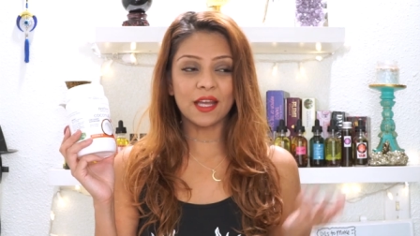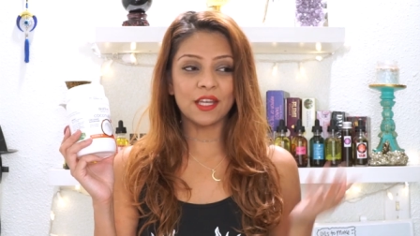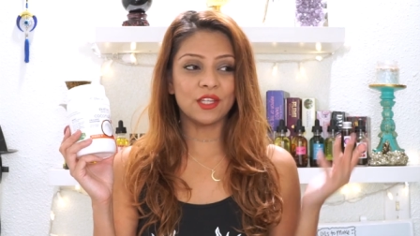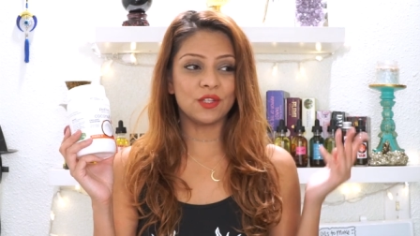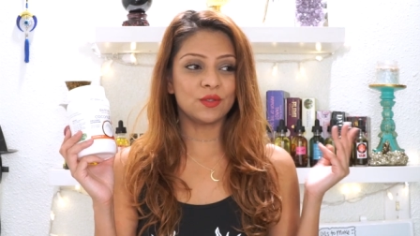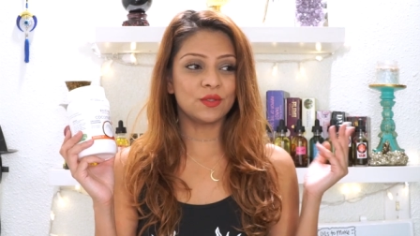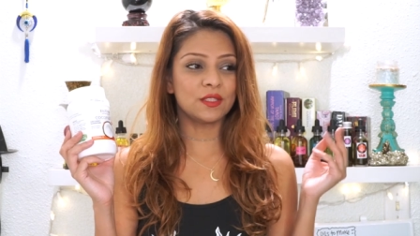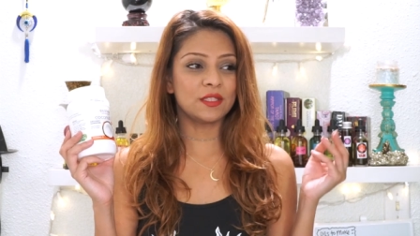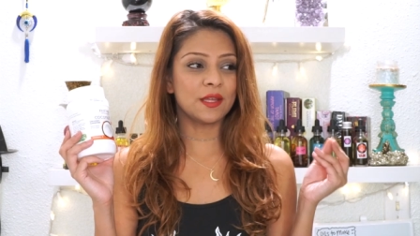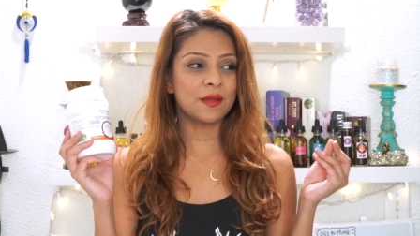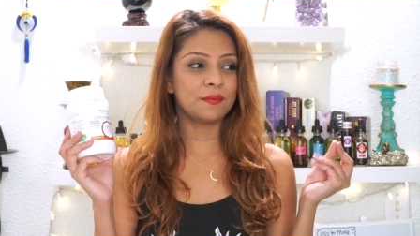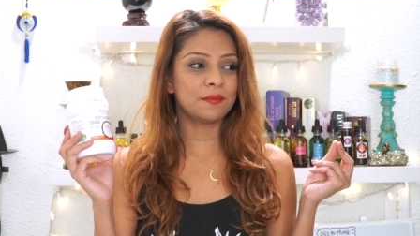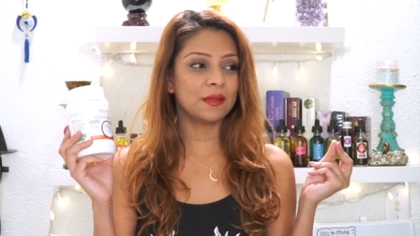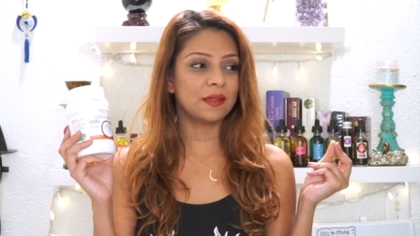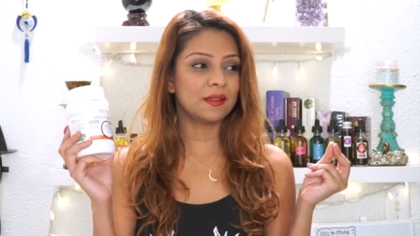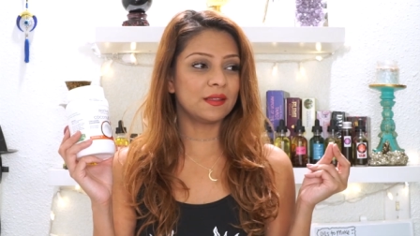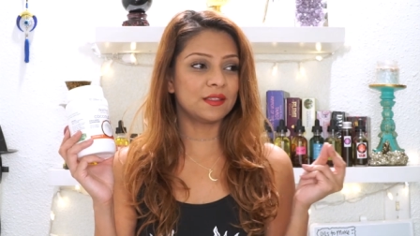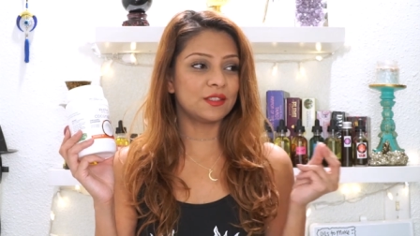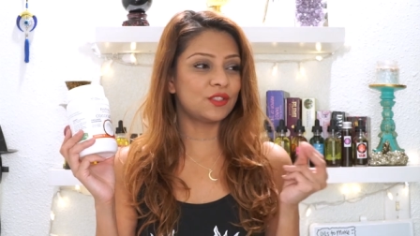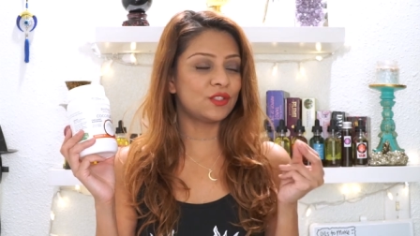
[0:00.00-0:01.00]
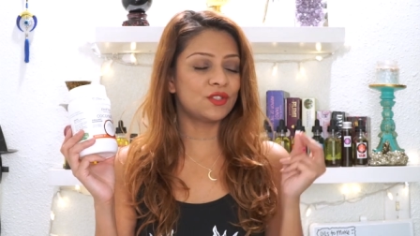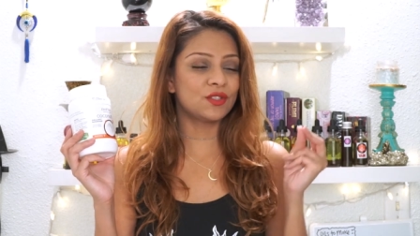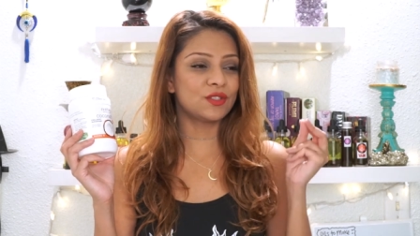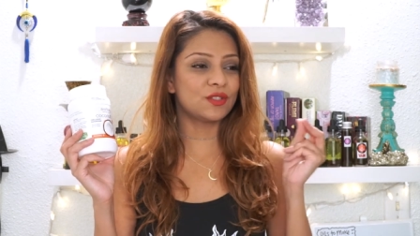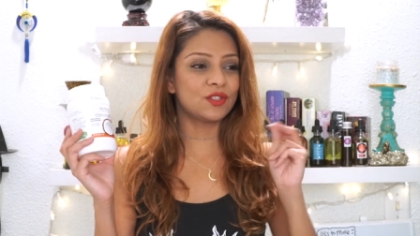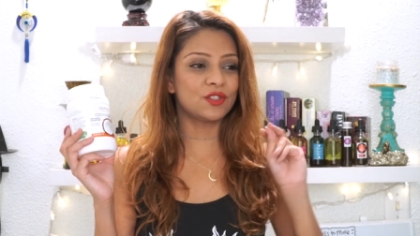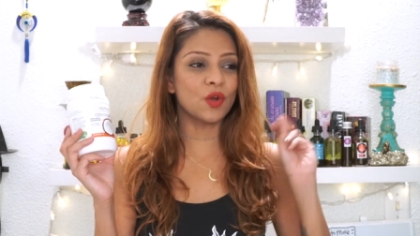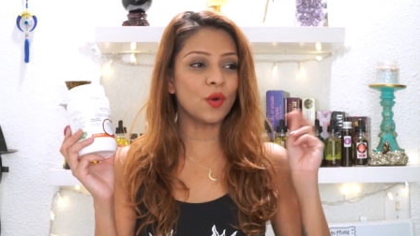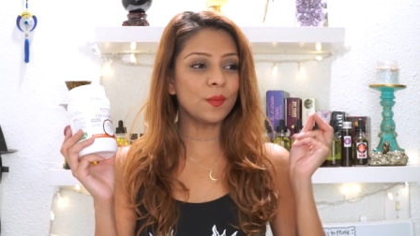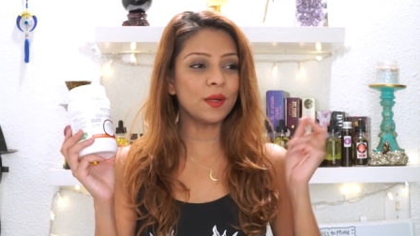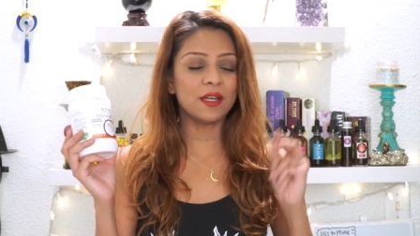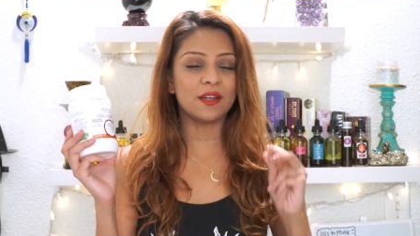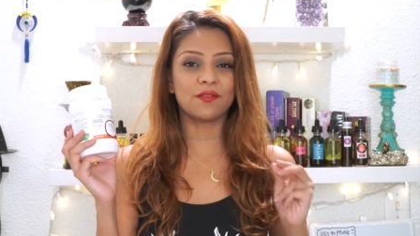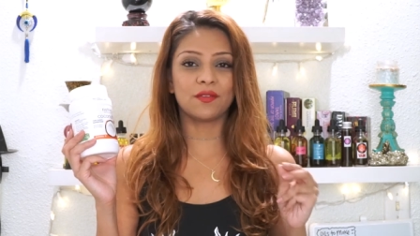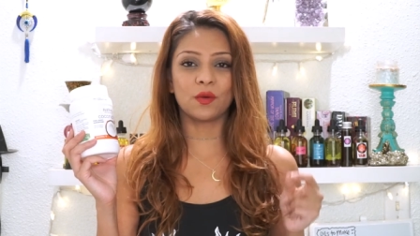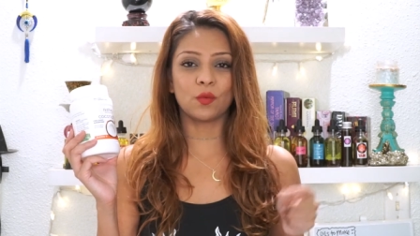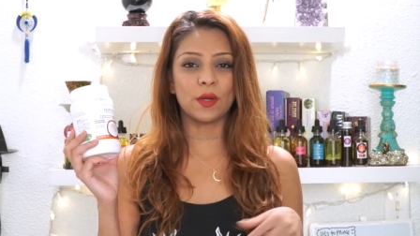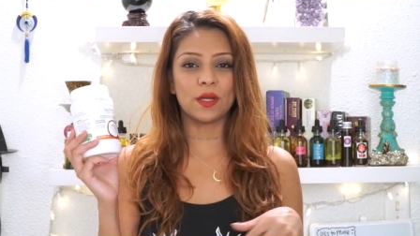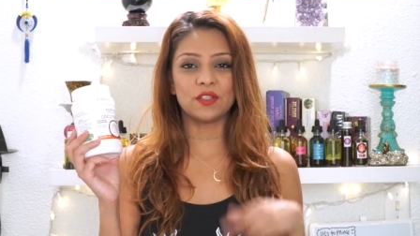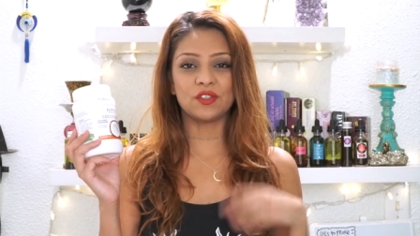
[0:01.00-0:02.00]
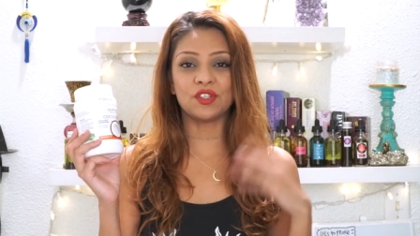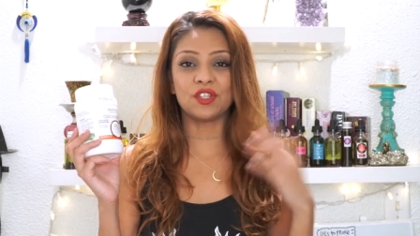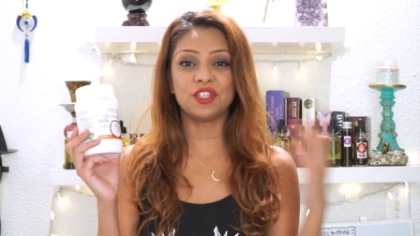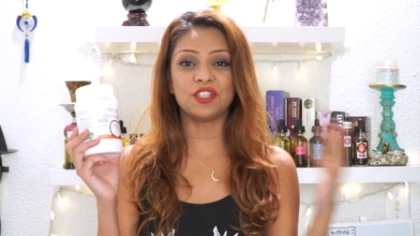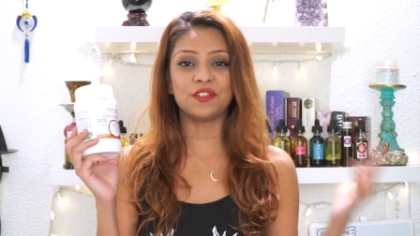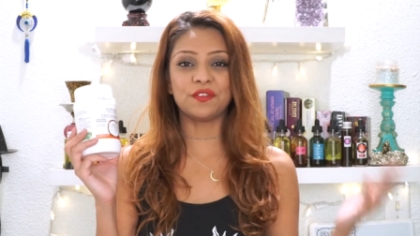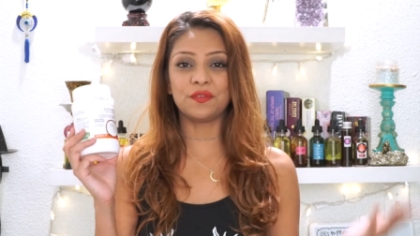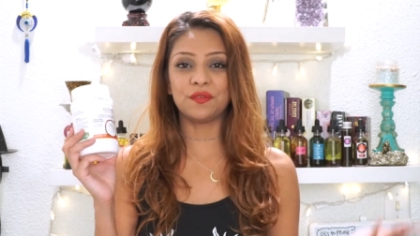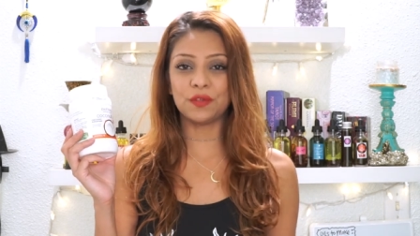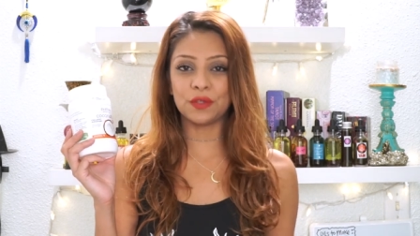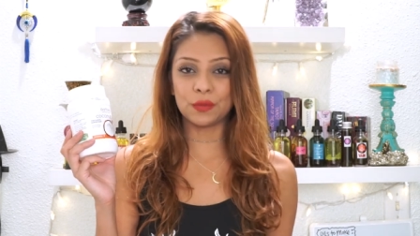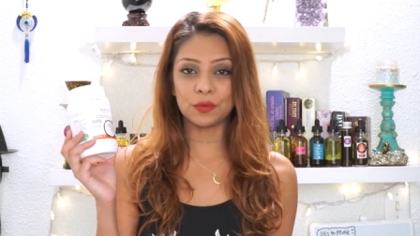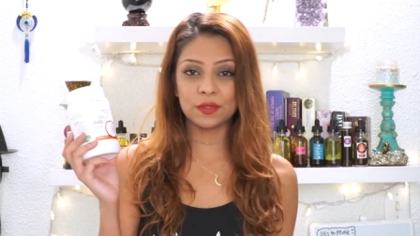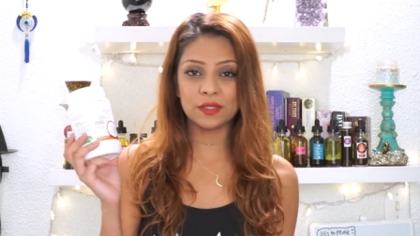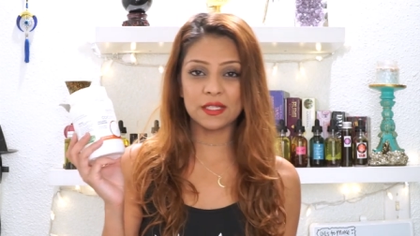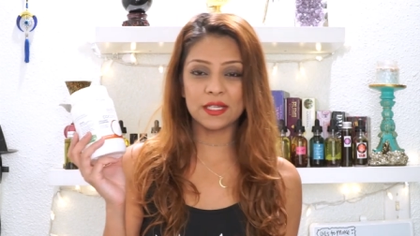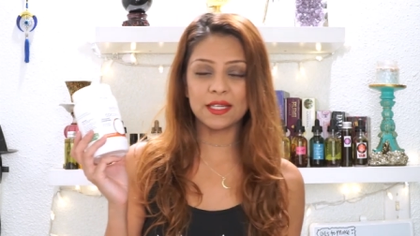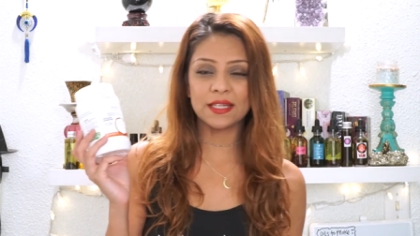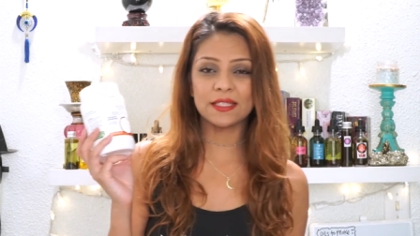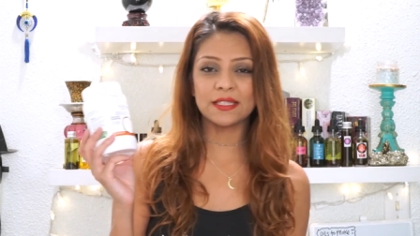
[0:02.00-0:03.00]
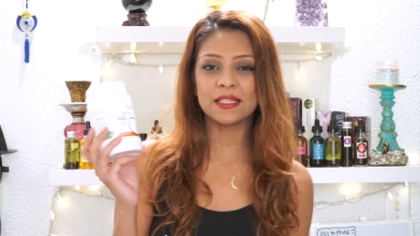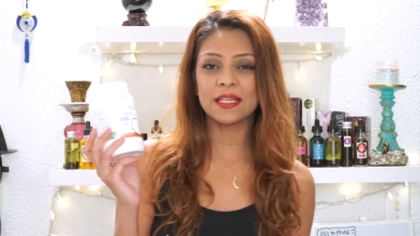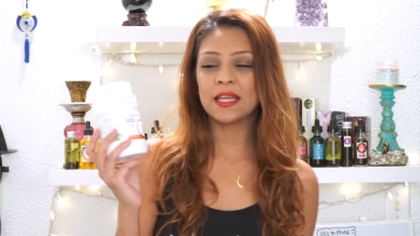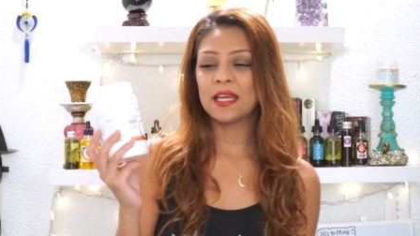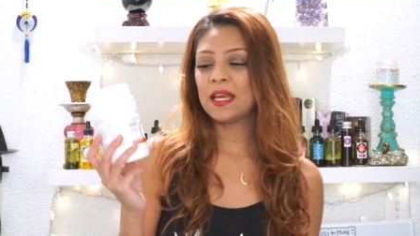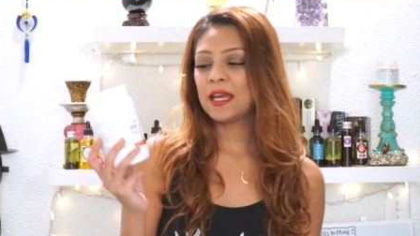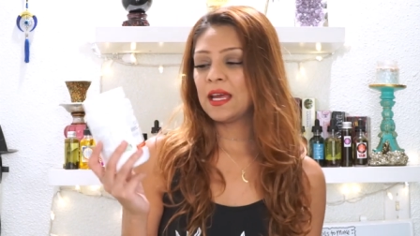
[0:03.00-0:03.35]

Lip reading: I use them so many different ways to diffuse it.